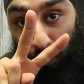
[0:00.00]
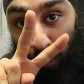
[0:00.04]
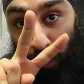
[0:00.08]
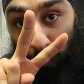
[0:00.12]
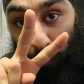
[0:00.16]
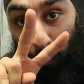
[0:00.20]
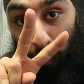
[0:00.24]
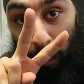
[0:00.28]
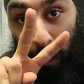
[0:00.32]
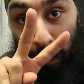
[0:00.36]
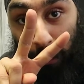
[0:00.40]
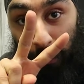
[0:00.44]

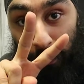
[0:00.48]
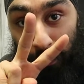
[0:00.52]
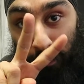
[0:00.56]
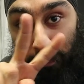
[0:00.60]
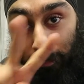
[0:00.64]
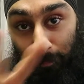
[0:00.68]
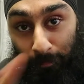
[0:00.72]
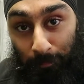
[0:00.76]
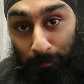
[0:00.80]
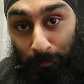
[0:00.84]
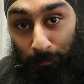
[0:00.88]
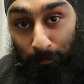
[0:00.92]
what's up guys
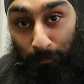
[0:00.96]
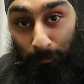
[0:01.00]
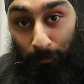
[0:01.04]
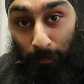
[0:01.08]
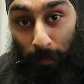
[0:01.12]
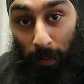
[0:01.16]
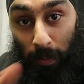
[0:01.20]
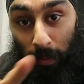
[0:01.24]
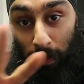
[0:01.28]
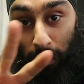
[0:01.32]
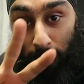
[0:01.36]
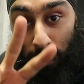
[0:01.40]

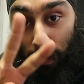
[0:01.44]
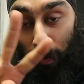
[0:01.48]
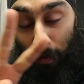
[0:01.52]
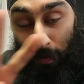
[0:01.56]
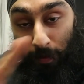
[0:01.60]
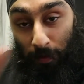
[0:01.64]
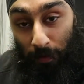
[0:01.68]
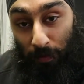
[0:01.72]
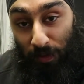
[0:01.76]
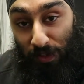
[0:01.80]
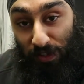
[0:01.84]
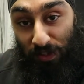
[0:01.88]

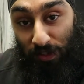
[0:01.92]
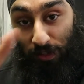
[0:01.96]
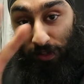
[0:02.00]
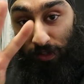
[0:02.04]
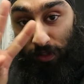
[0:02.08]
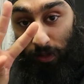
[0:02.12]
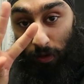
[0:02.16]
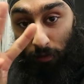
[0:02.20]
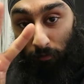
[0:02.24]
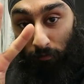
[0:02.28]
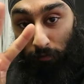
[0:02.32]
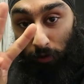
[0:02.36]
this is
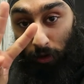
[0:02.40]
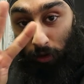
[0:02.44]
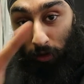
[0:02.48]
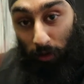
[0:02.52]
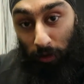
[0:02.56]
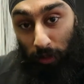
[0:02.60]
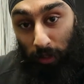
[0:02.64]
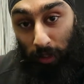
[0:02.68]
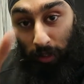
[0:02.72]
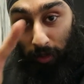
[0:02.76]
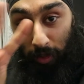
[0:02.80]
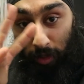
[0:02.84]

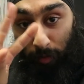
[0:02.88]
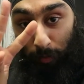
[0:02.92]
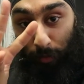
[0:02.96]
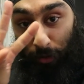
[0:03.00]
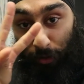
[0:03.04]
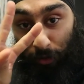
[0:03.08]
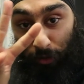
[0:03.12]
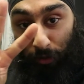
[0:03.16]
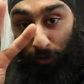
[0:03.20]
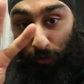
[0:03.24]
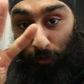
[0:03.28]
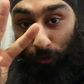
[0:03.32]
vlog
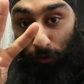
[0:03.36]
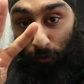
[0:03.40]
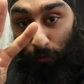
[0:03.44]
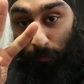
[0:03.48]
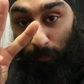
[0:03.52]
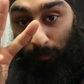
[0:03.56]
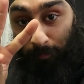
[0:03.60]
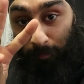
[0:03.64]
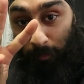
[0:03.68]
number two